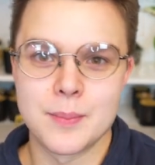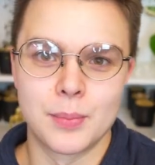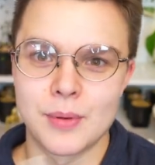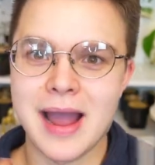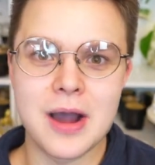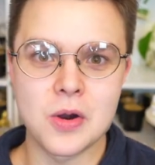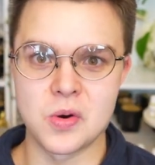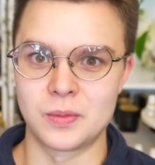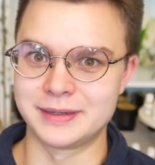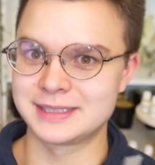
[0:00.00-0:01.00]

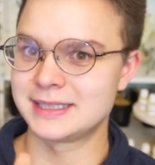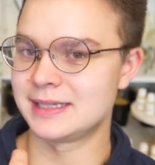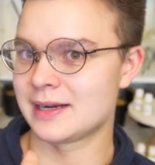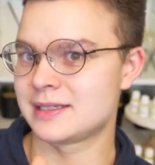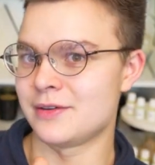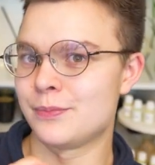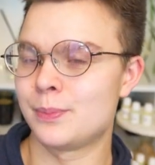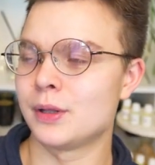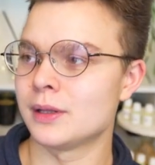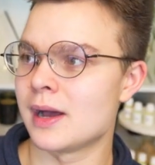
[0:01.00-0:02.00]
brown seductive
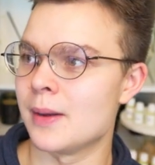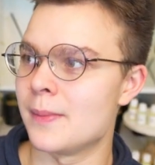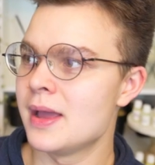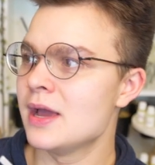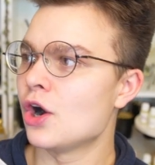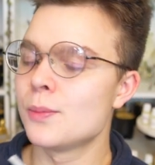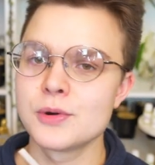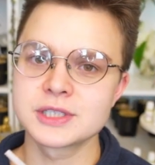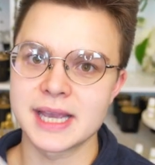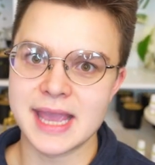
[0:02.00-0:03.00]
plum,
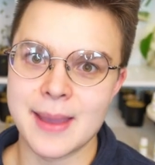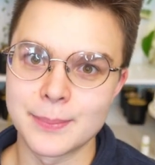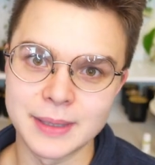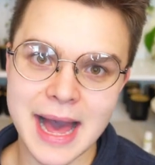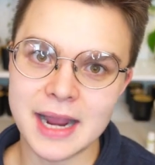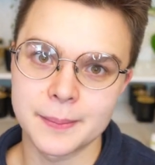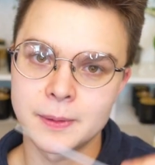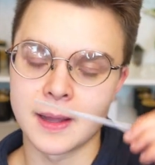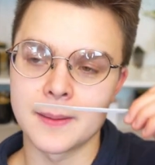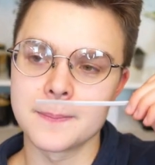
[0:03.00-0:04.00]
almost like a black
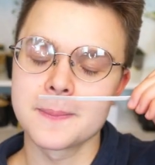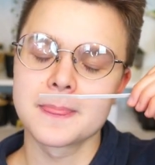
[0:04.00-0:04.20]
plum.